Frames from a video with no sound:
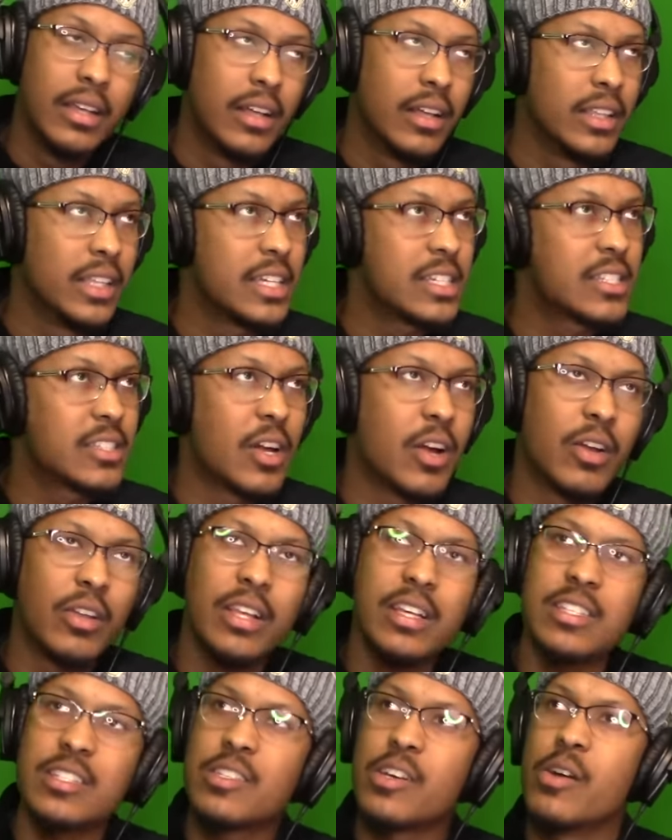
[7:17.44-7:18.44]
oh let's start
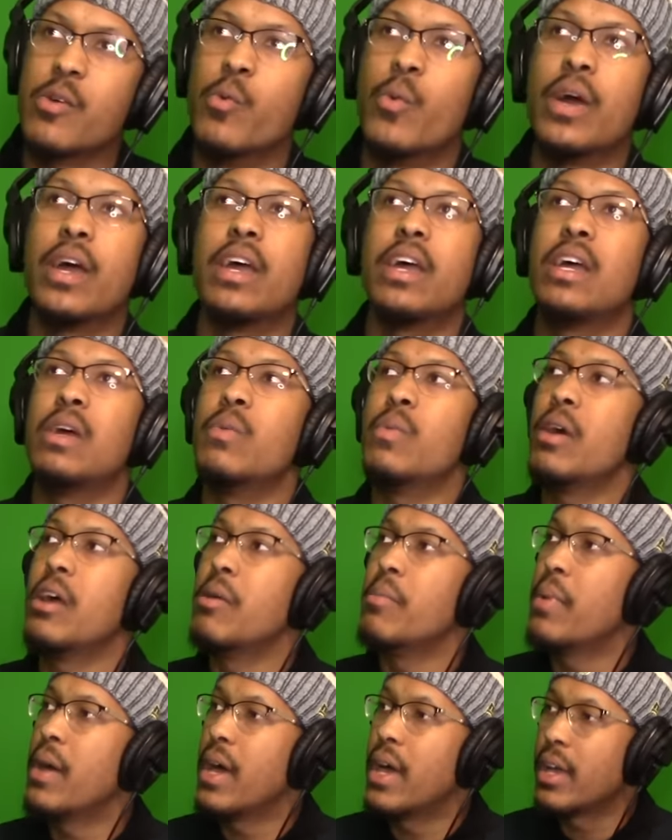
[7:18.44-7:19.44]
let's start way
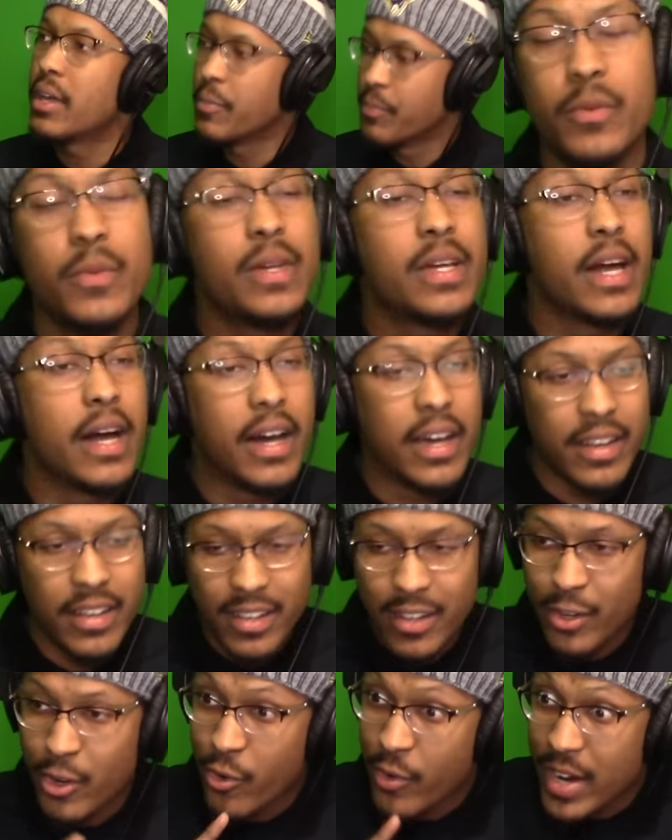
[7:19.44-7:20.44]
way back. We
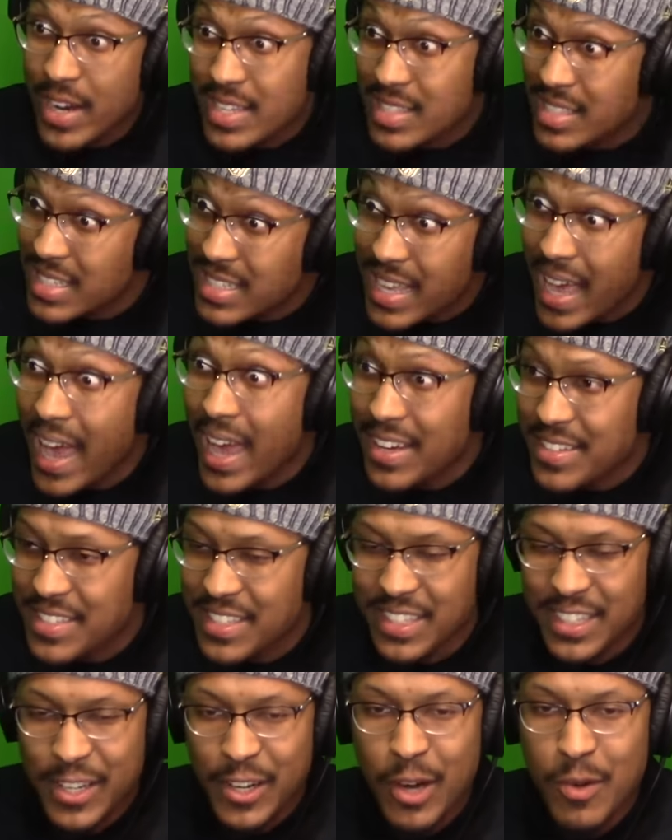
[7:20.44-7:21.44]
got Crazy
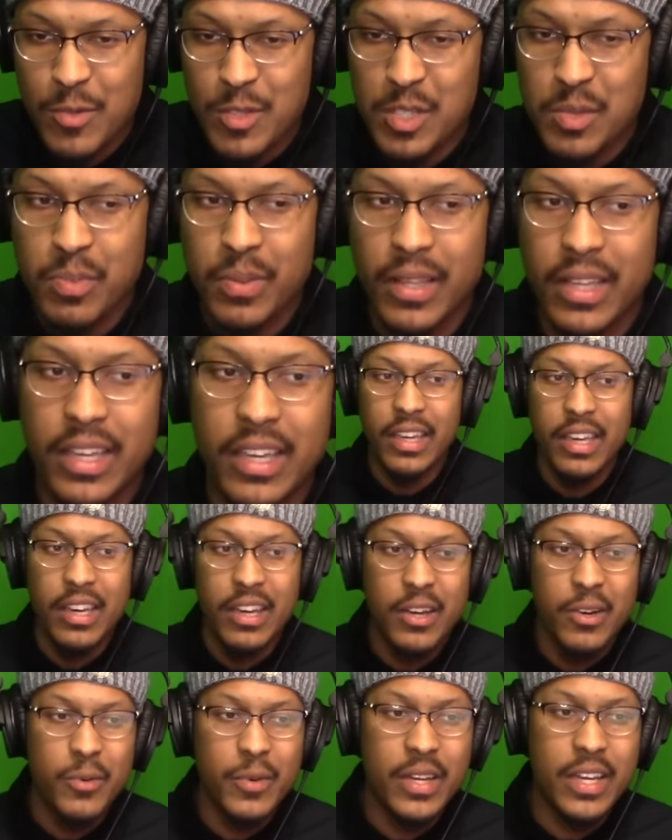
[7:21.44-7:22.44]
Taxi. No, I'm just playing.
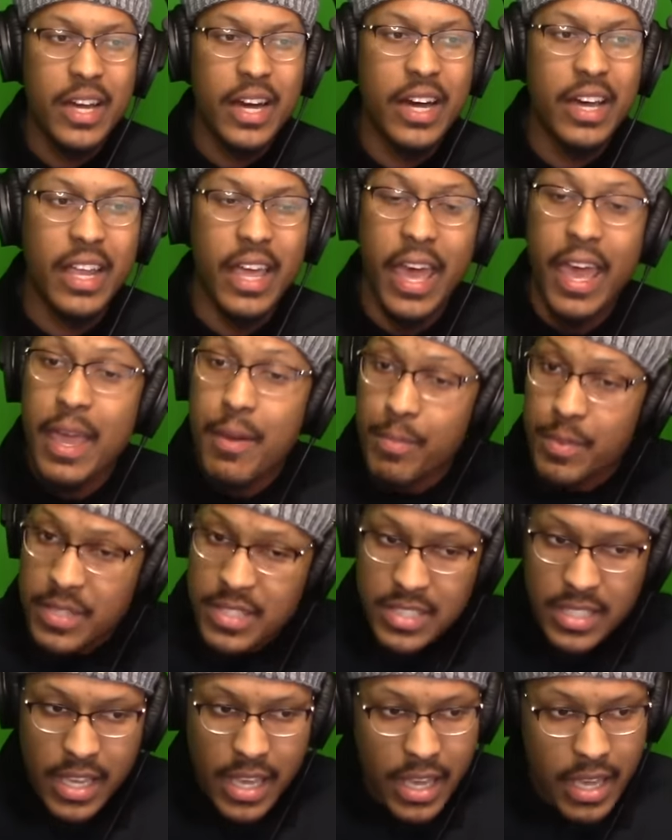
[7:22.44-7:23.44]
We got Ape
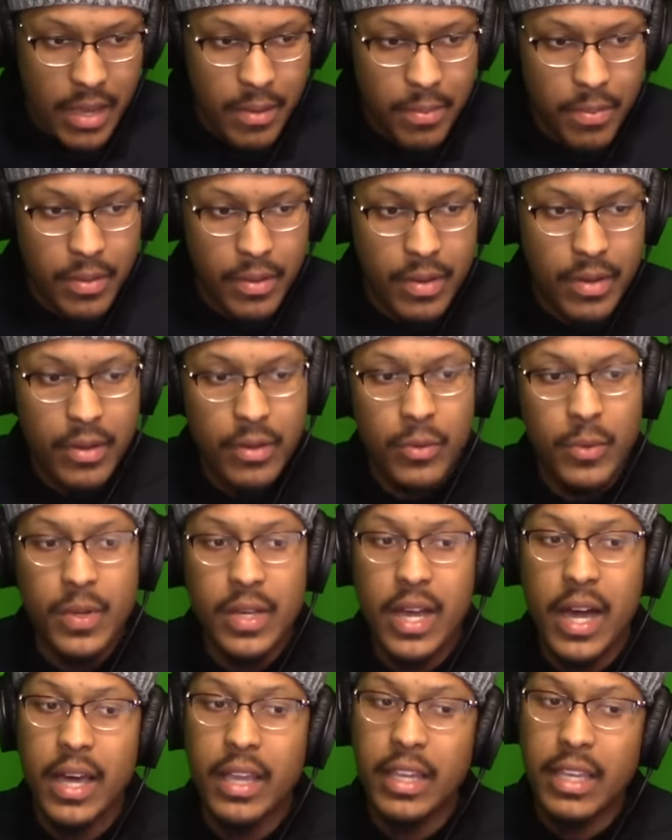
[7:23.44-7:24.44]
Escape. We
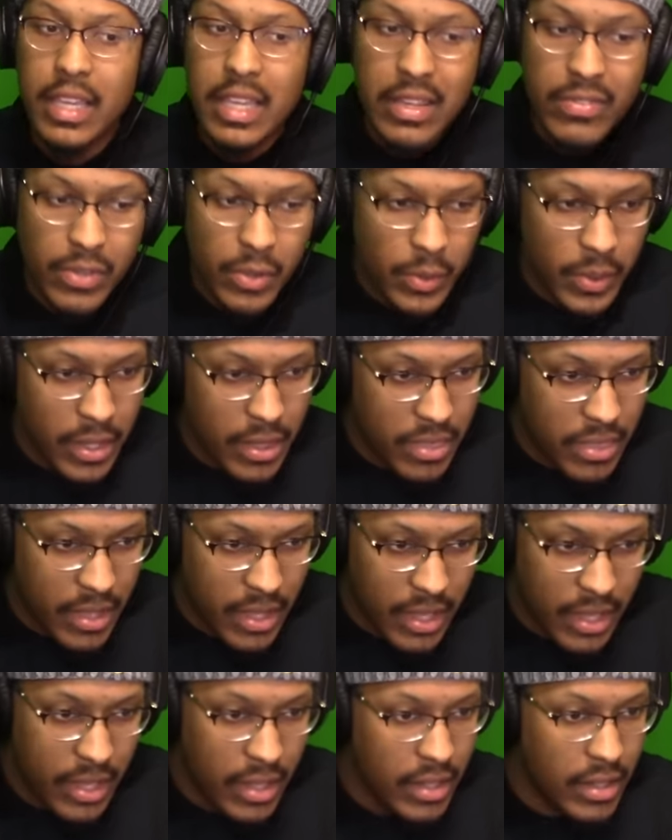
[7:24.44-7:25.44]
got Evil
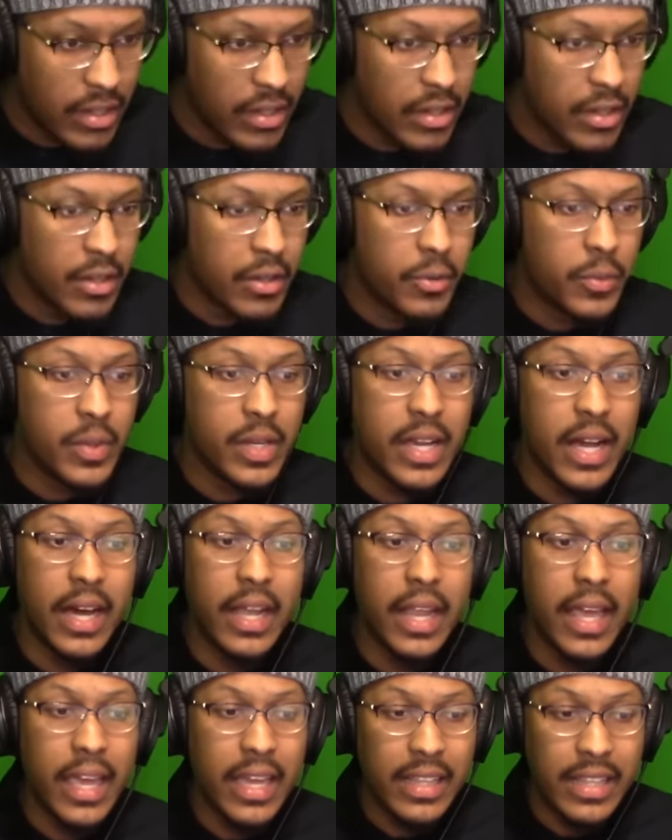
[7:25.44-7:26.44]
Within. We
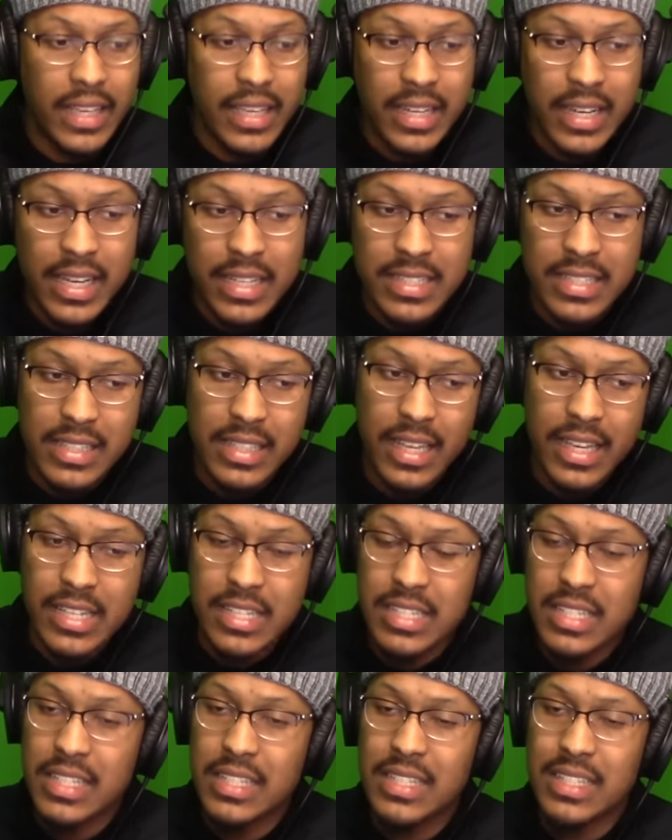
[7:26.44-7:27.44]
got Alien
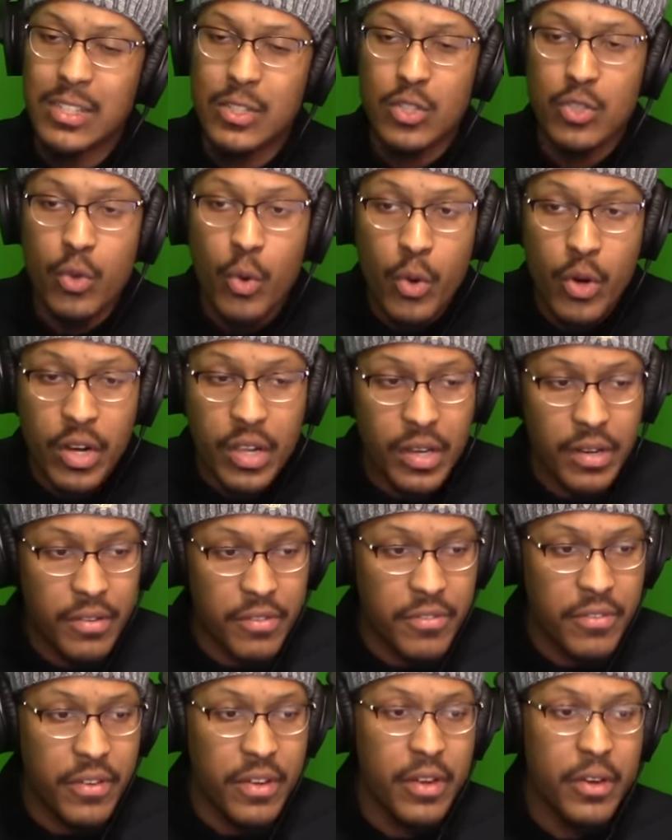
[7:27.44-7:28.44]
Isolation, sort
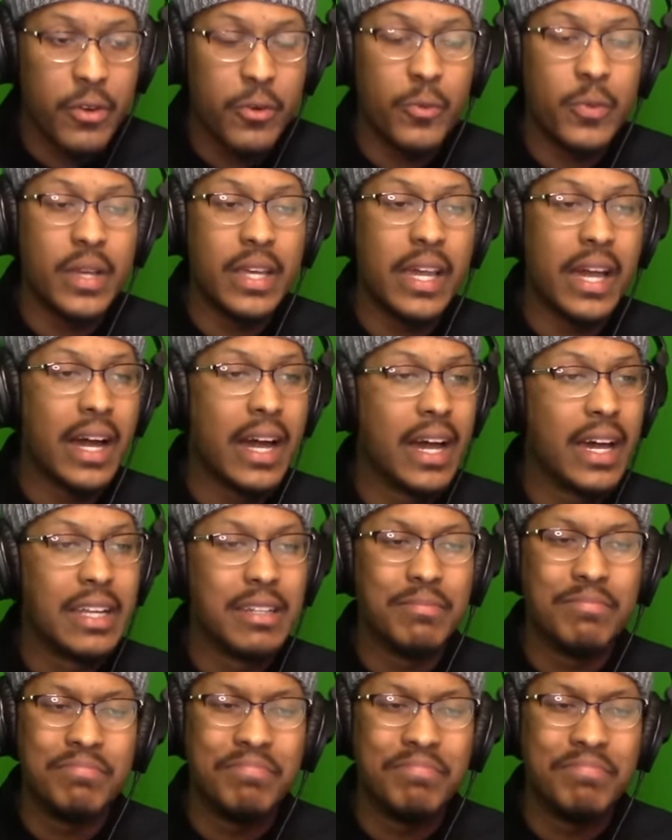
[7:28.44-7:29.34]
of. We got